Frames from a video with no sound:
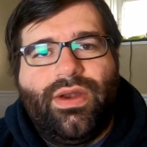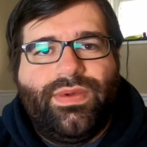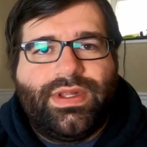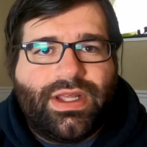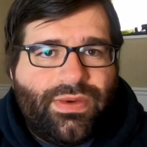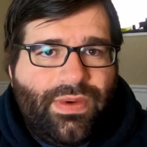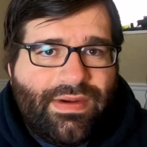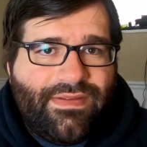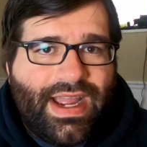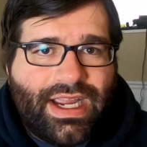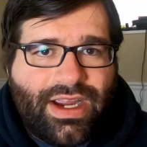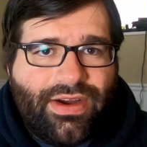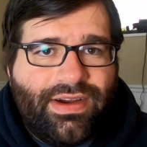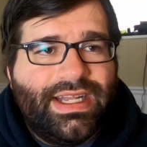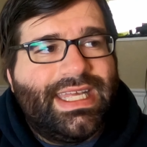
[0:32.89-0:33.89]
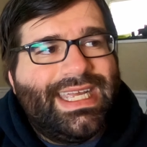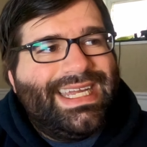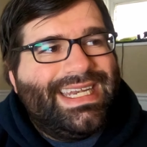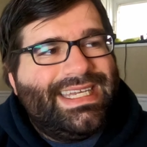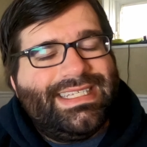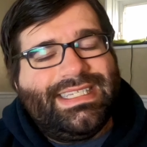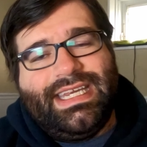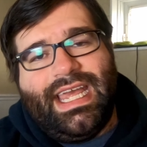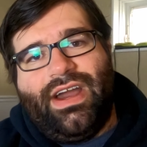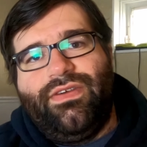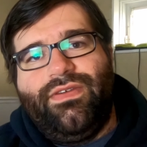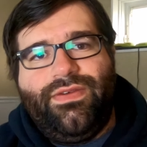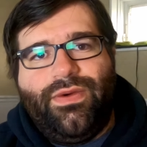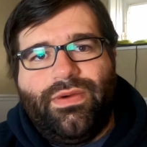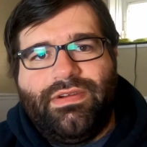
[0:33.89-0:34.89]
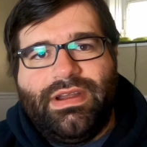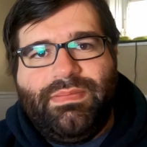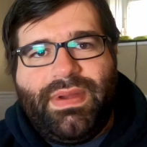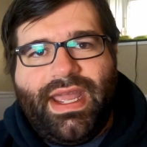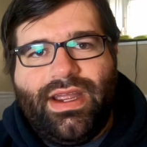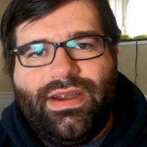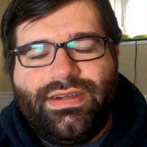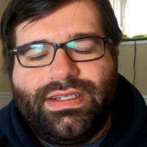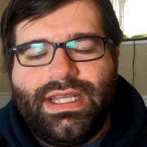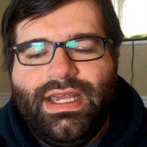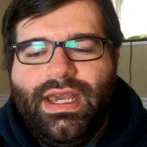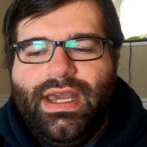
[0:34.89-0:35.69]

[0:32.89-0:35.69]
with the Corvette currently. It is down for repairs.